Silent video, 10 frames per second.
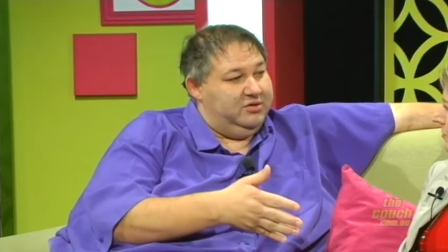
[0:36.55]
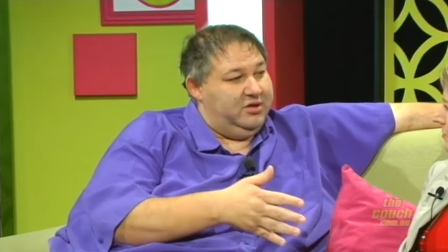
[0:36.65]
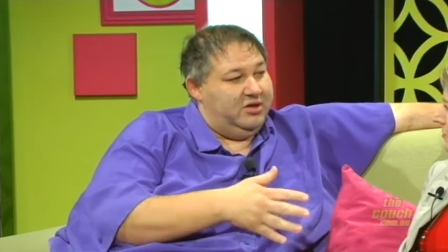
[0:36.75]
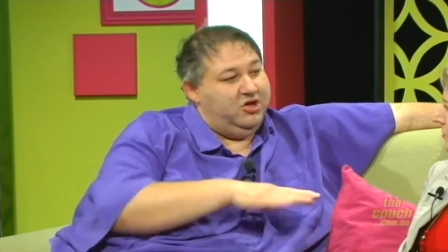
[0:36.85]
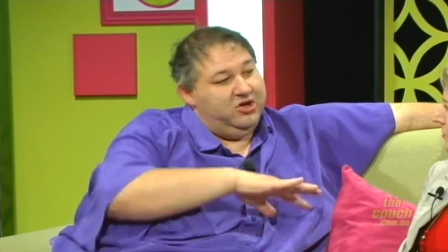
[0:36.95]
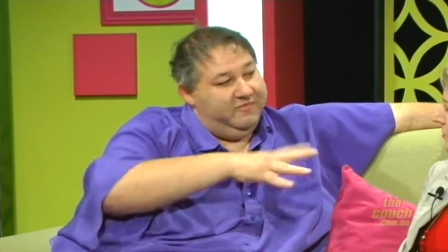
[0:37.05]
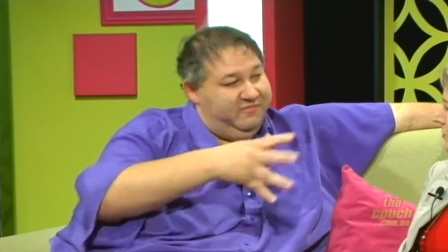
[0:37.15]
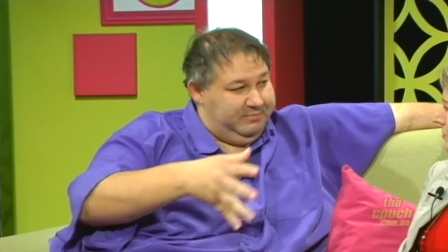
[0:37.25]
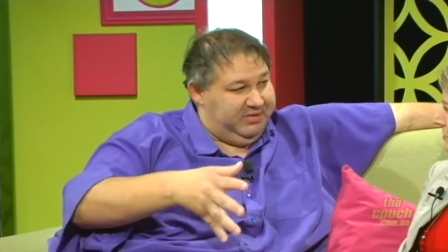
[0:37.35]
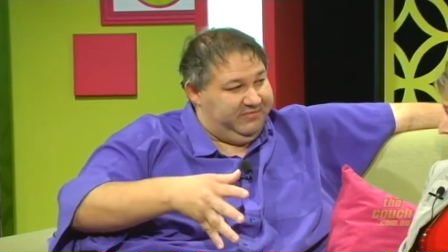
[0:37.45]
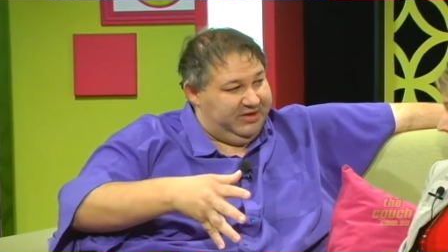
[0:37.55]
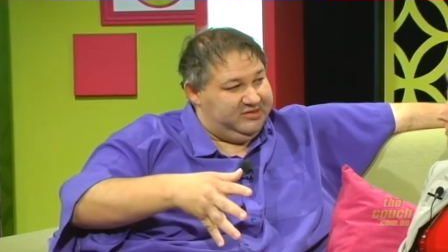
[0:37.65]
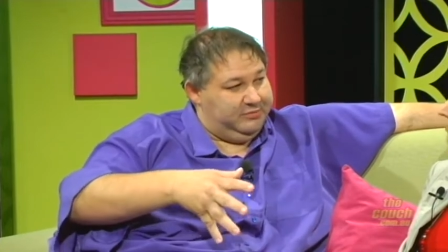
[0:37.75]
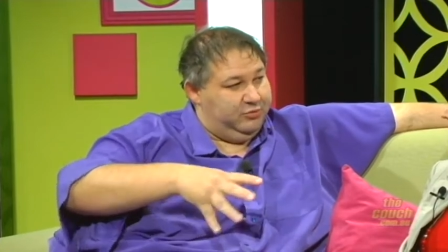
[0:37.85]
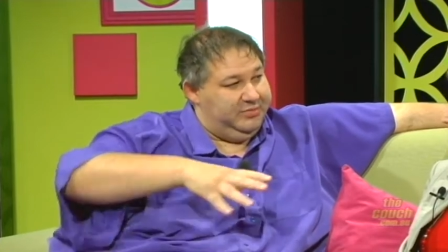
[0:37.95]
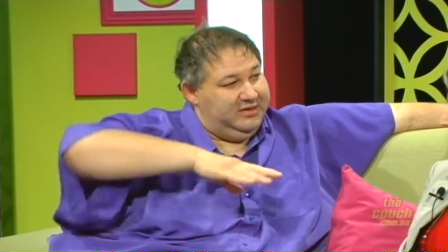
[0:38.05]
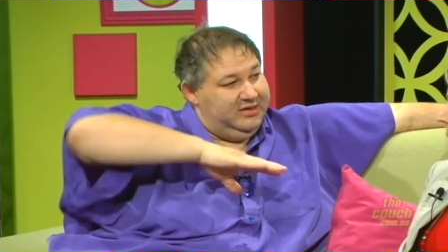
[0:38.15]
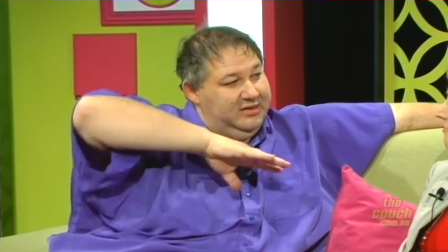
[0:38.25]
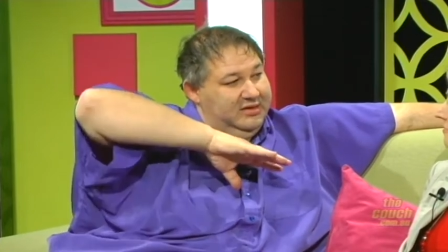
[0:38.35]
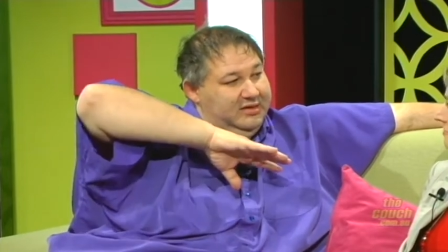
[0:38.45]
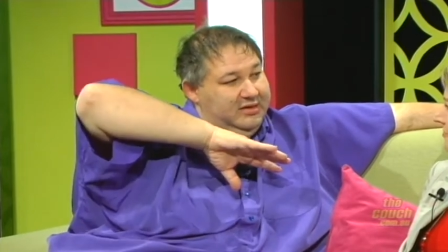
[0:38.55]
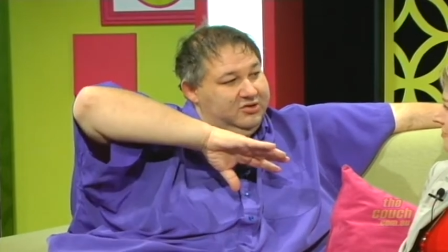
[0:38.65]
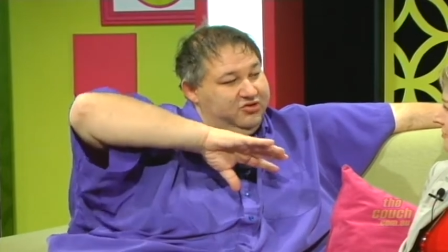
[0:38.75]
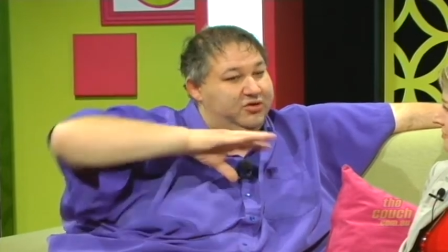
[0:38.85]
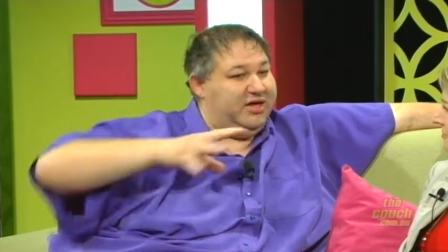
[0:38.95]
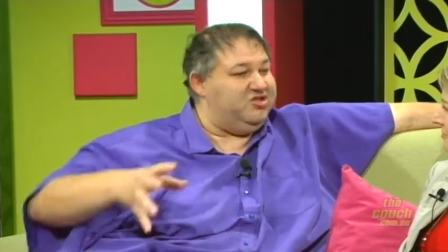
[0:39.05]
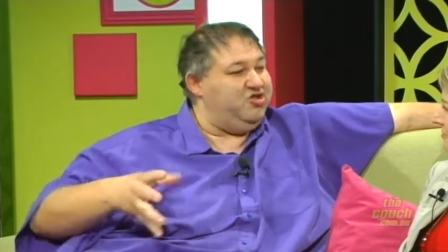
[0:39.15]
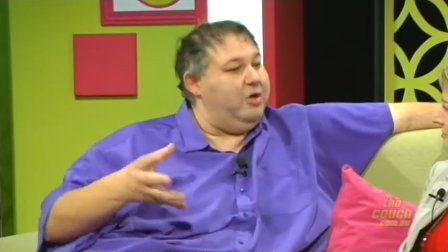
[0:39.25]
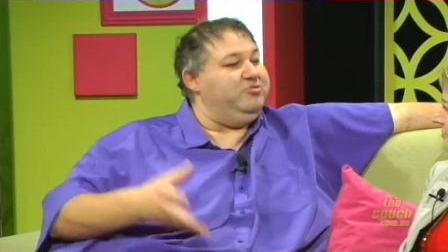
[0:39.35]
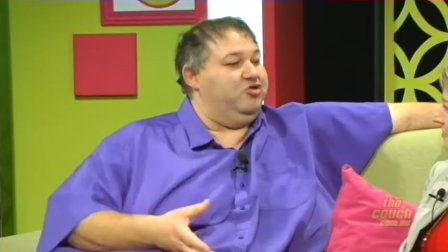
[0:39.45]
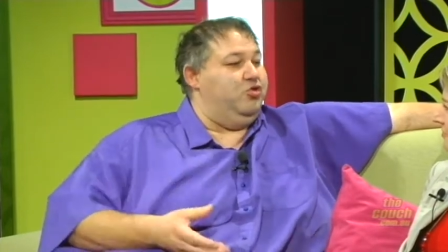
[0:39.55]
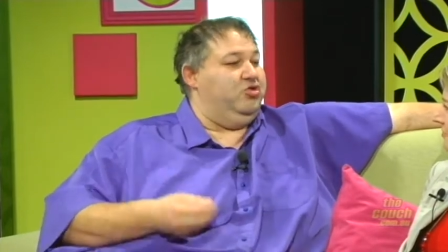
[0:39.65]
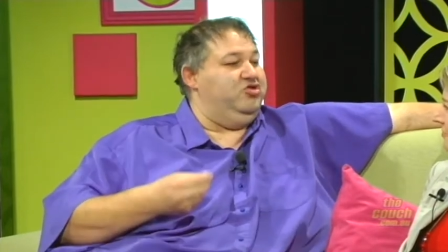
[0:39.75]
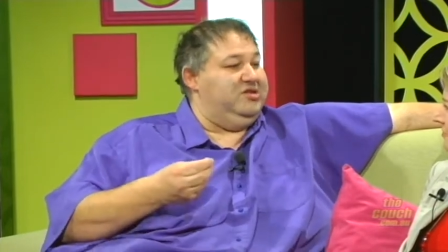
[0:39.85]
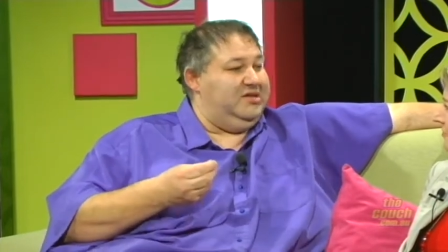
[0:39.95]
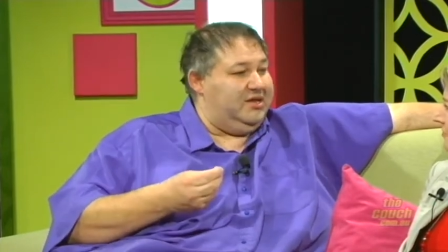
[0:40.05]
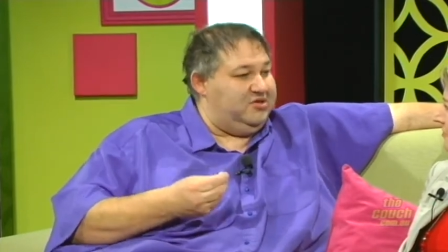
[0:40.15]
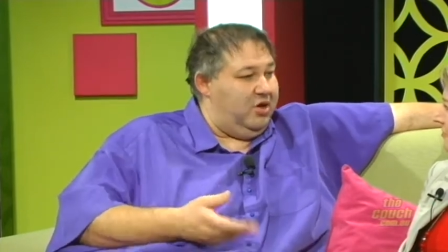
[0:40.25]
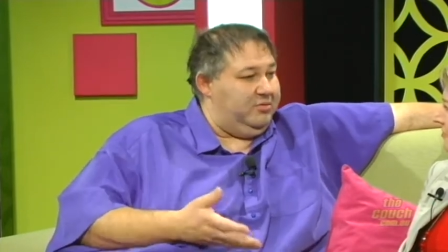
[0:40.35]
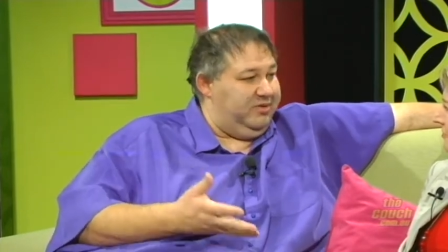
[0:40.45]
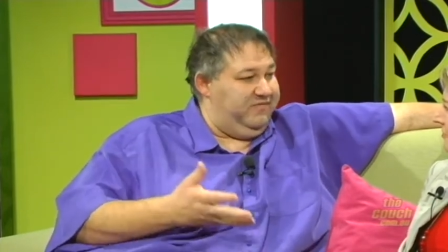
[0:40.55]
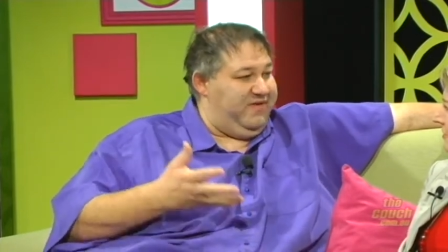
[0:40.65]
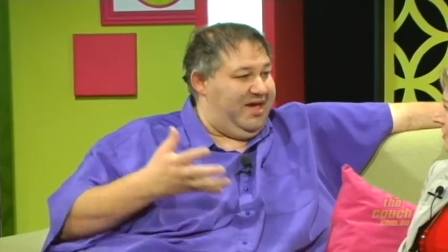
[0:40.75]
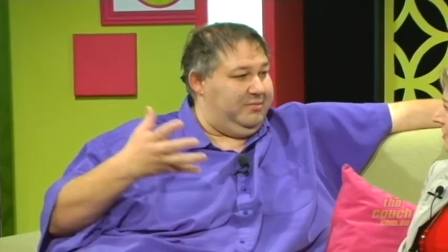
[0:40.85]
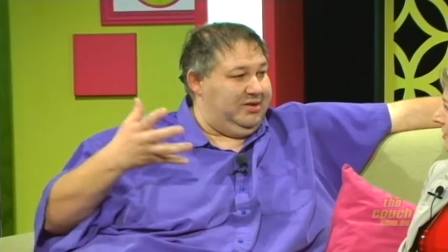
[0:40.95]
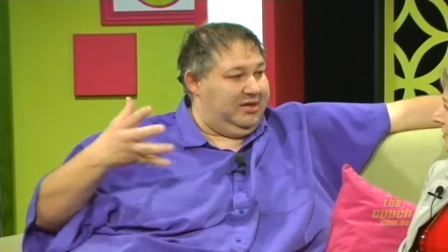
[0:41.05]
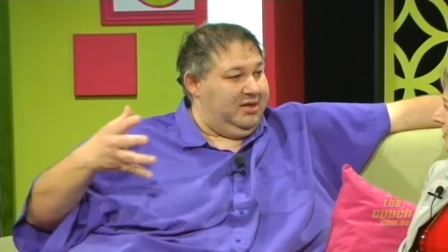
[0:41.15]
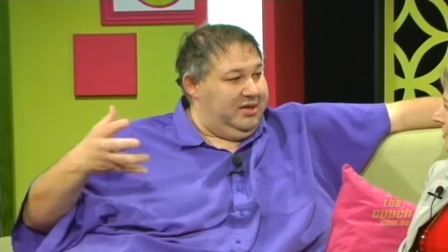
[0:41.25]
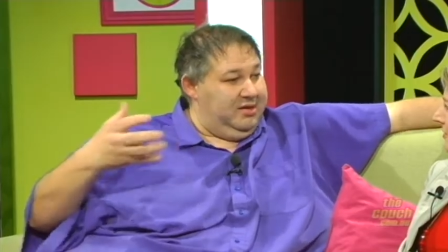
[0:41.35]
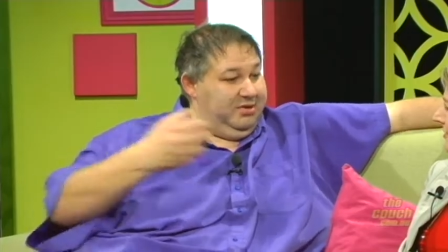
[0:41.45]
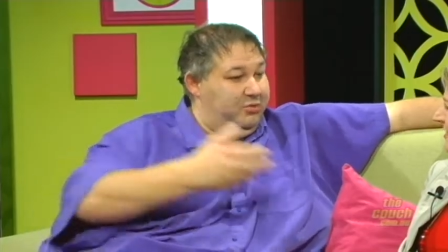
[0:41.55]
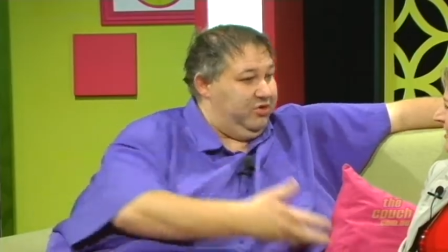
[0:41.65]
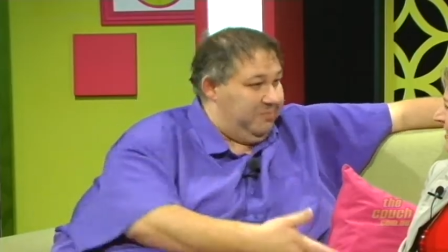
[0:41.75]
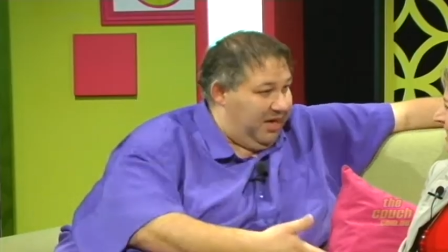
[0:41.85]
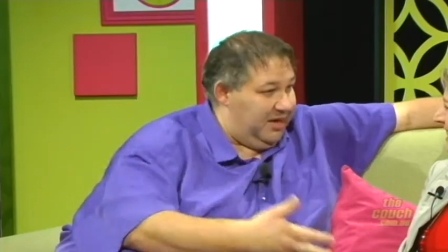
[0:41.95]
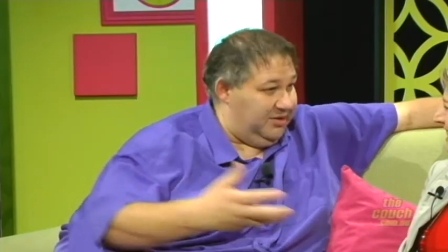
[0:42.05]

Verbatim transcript: I know you can be flexible, but do you get time to cook? Do you get time to be family, be with your partner?